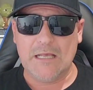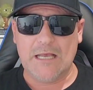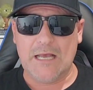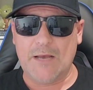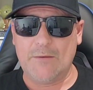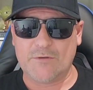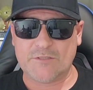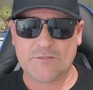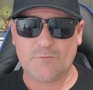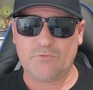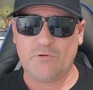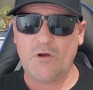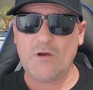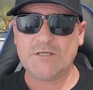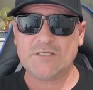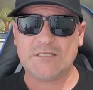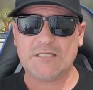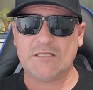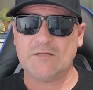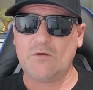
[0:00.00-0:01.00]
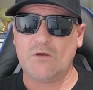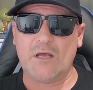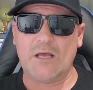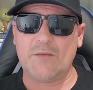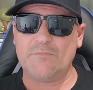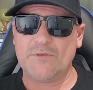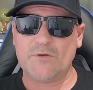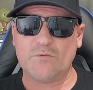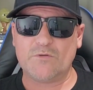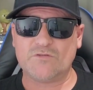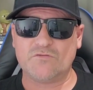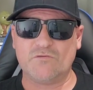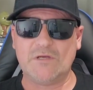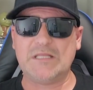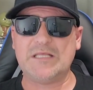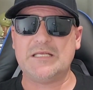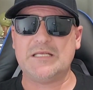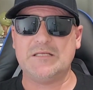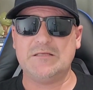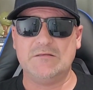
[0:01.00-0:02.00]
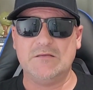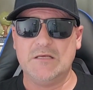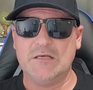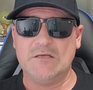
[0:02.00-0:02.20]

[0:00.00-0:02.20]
I was surprised that there was really